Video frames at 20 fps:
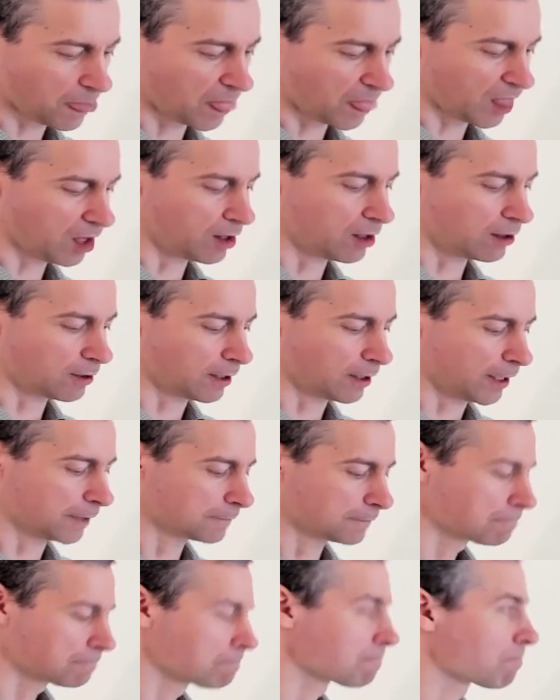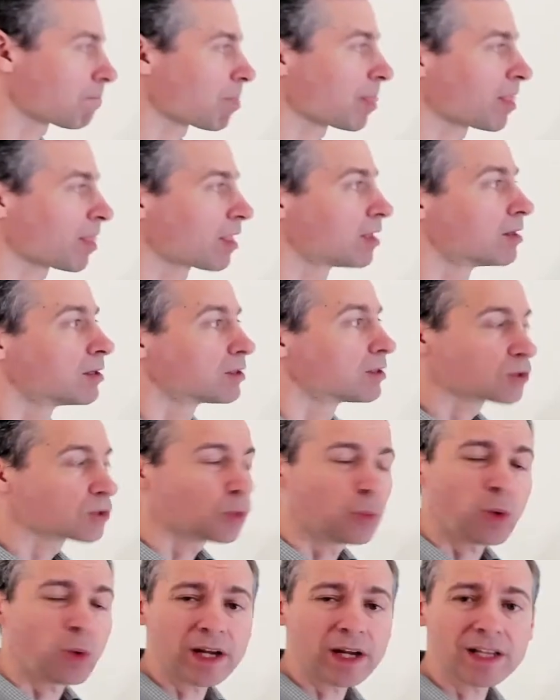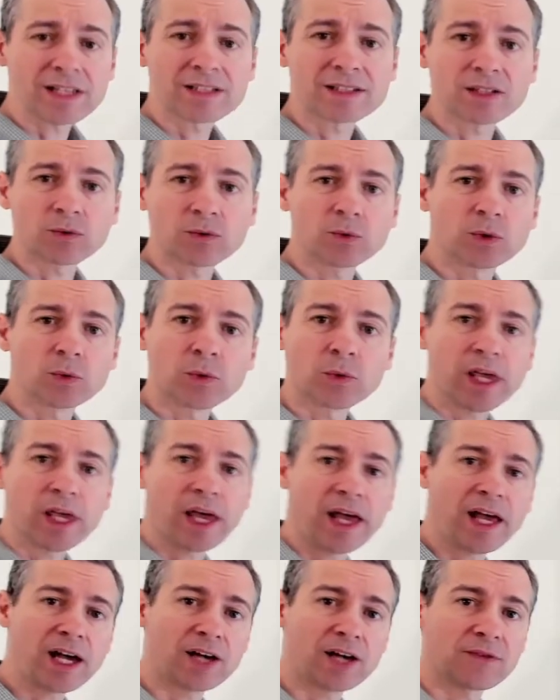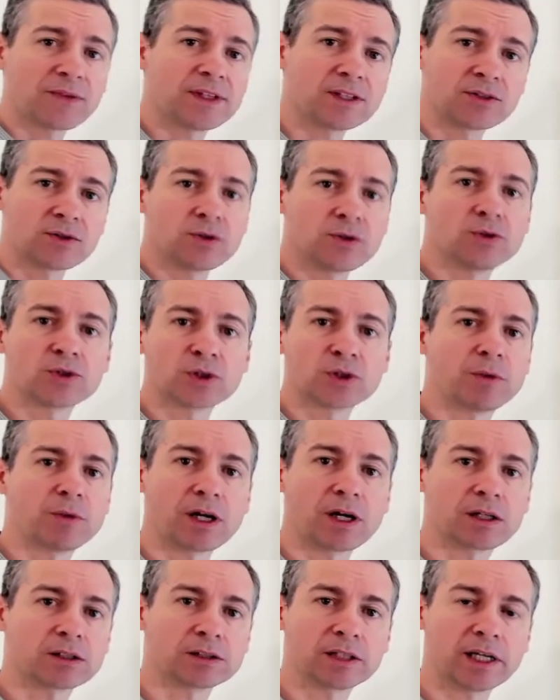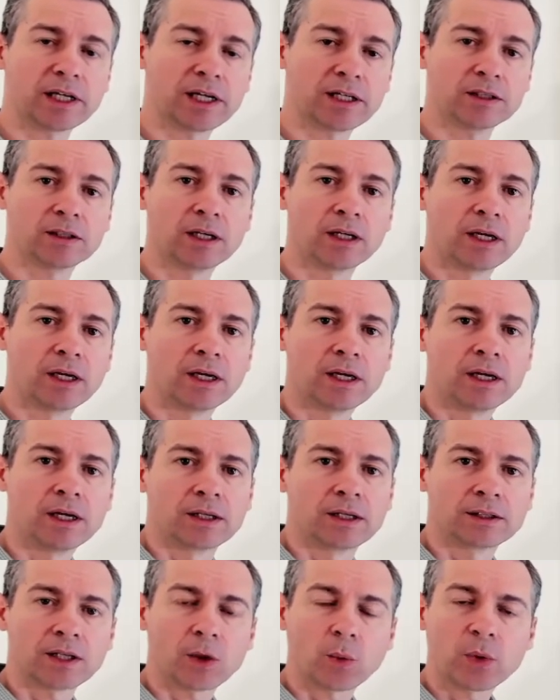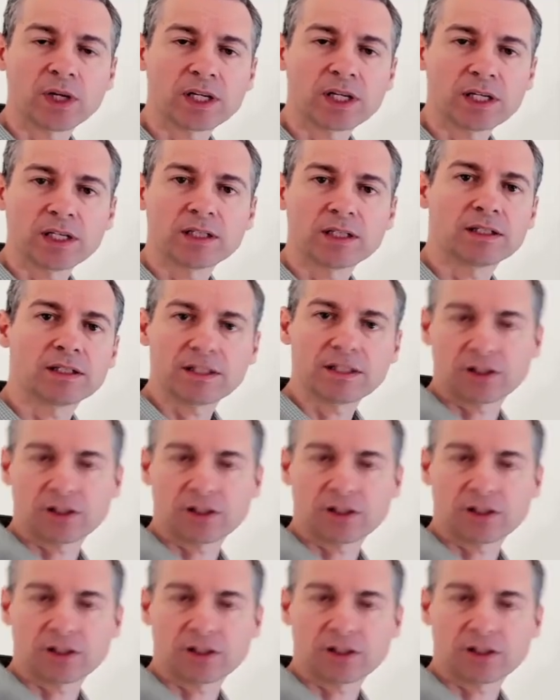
All right. So what is it when we have this user model now that we need?